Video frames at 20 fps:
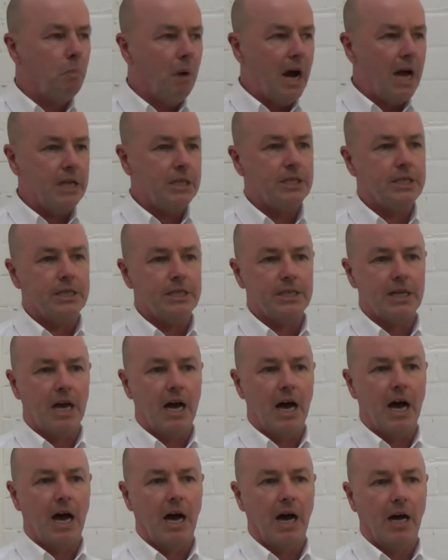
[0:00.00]
MAS is
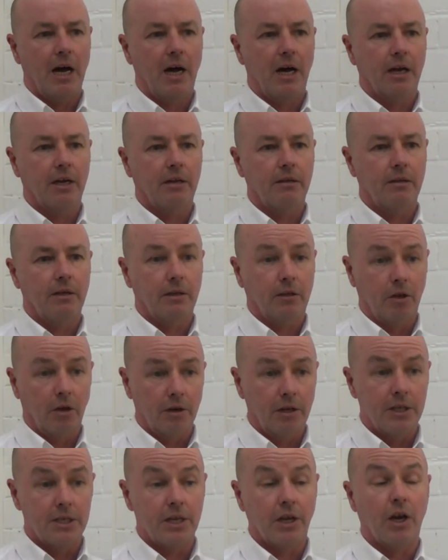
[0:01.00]

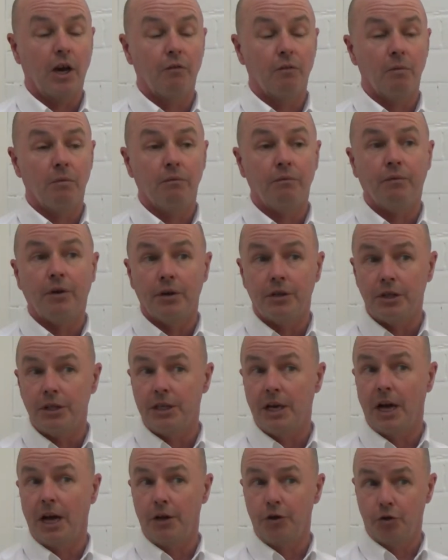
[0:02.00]
currently it's a government-funded
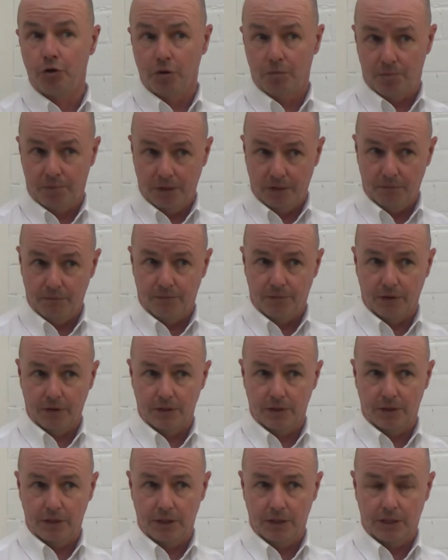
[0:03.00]
and
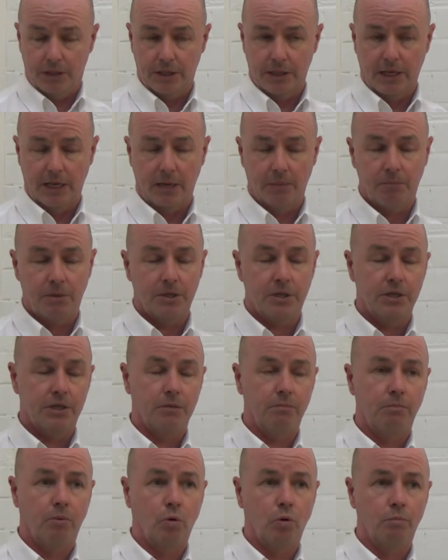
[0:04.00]
European-funded business
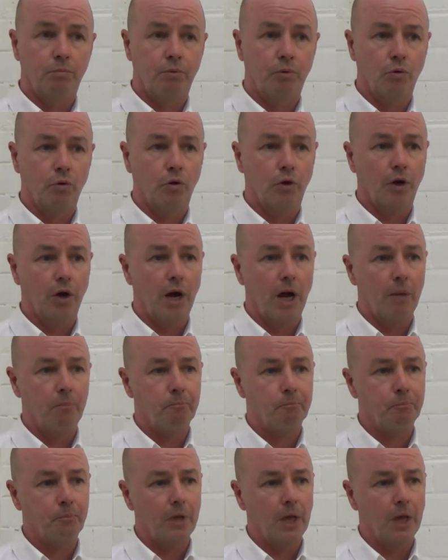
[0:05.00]
support programme